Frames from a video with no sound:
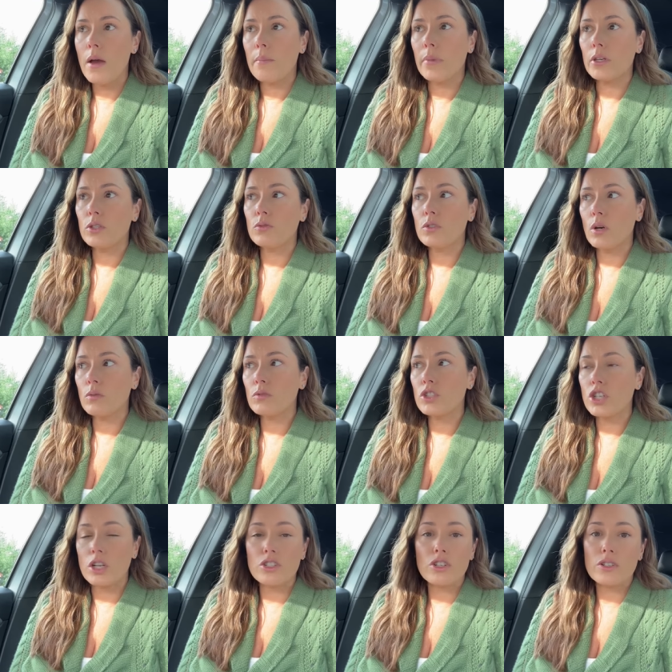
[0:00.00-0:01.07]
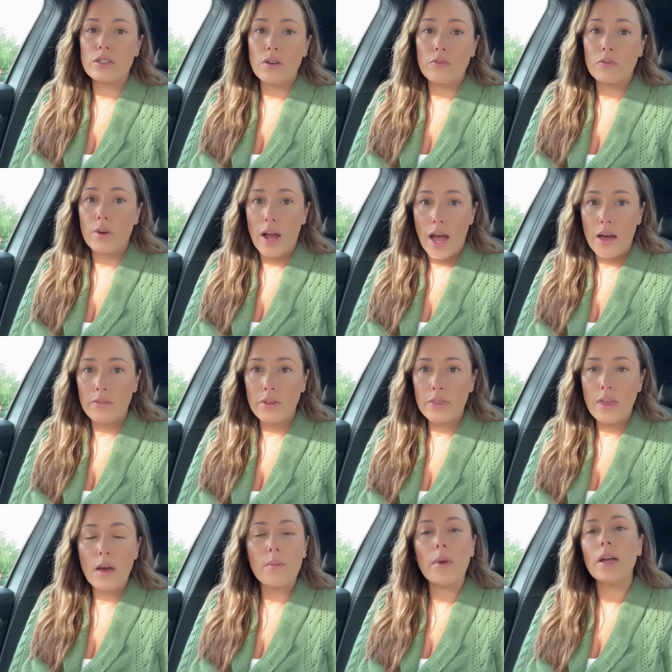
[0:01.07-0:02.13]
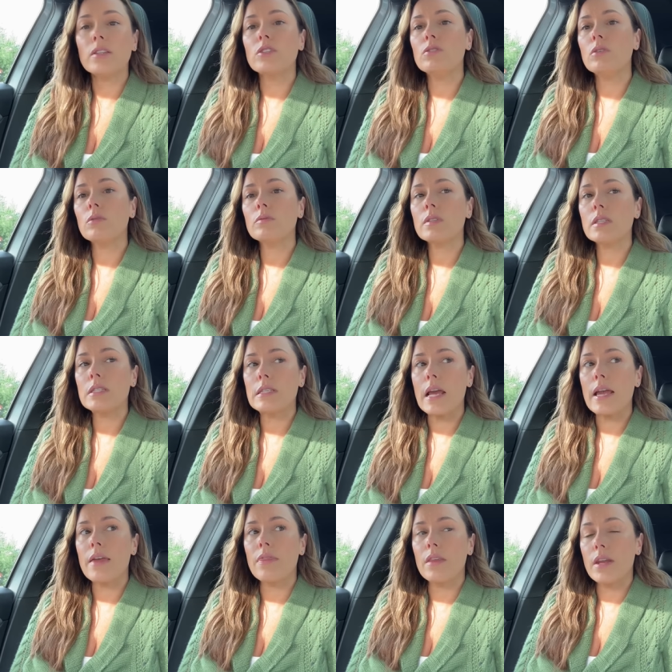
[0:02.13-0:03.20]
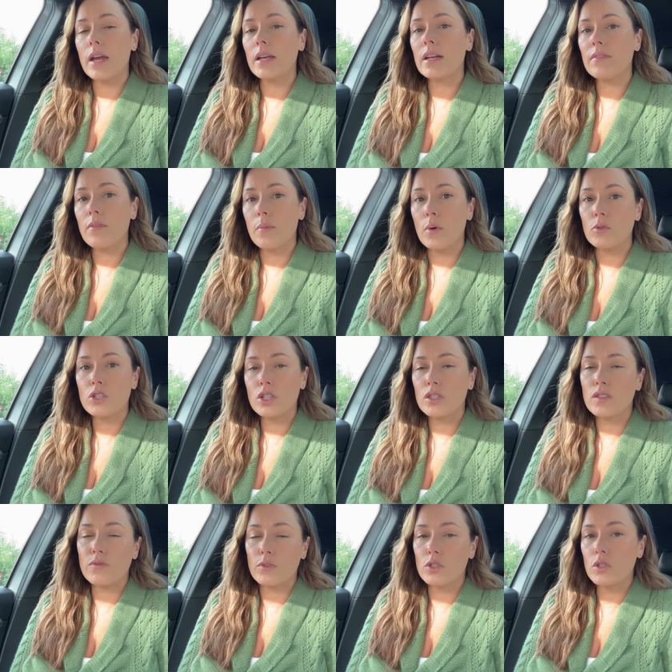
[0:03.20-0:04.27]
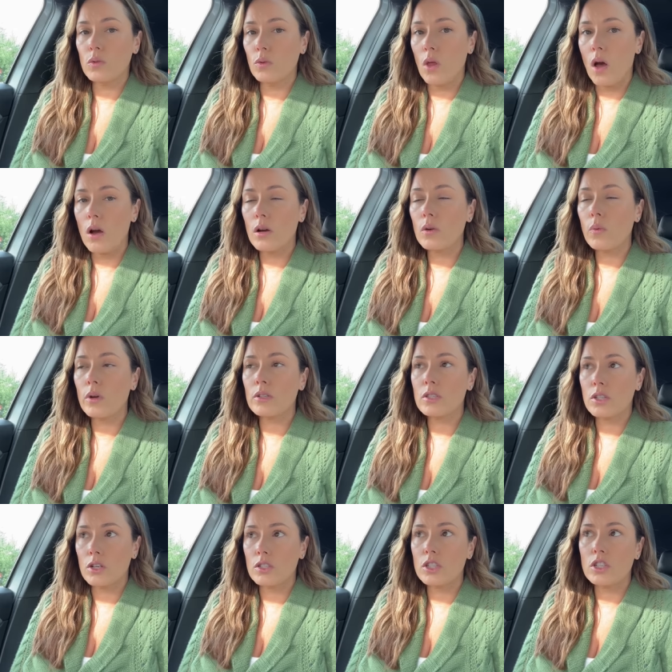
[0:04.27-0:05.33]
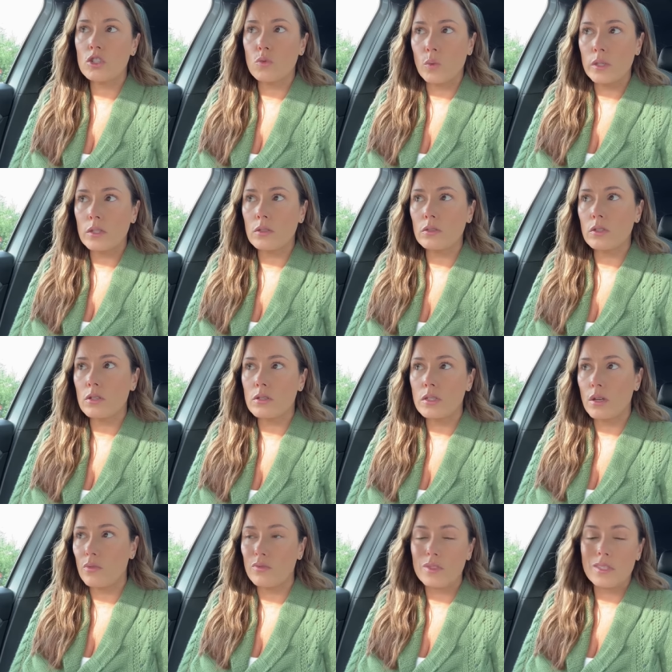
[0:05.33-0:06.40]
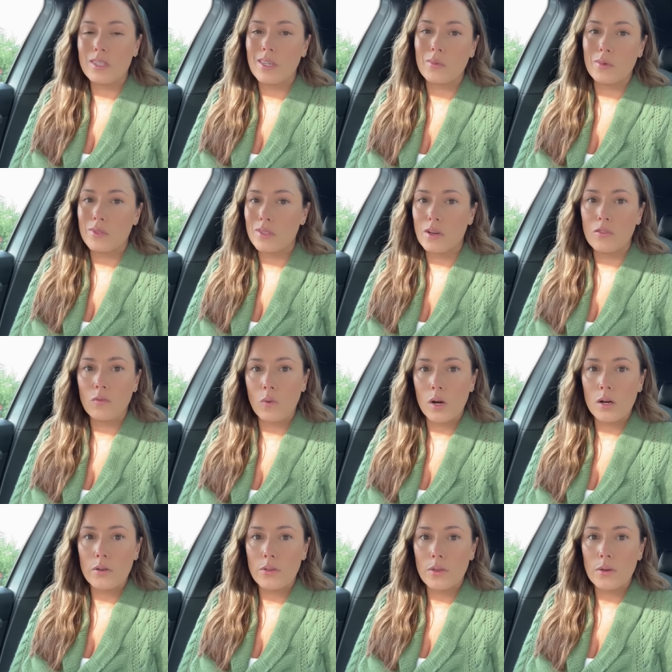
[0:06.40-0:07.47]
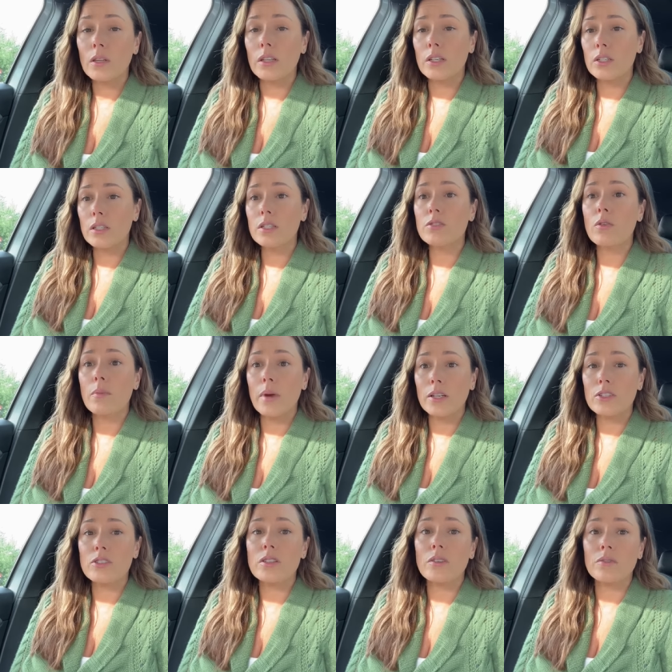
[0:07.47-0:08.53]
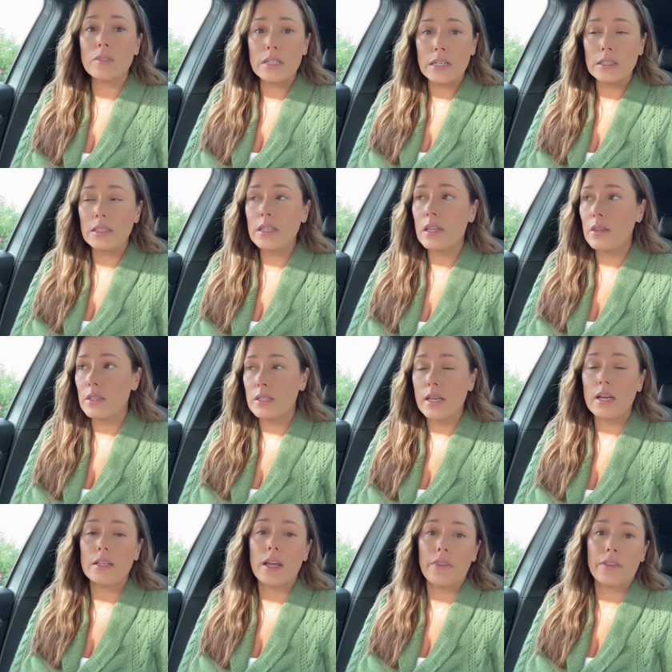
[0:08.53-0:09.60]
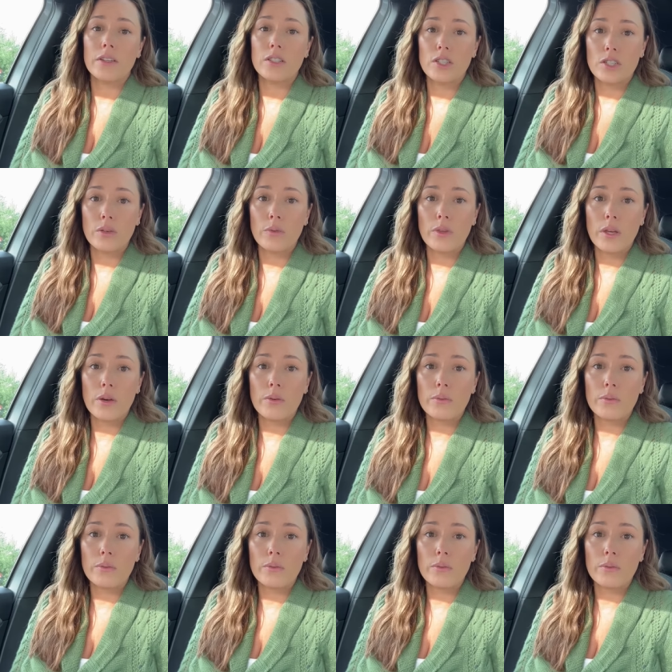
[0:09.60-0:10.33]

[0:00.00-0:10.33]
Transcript: but you don't judge yourself for having them and you don't stay in the negative emotions for too long where it starts to dwindle your self-esteem or self-worth. Like you need to remind yourself daily that this had nothing to do with you.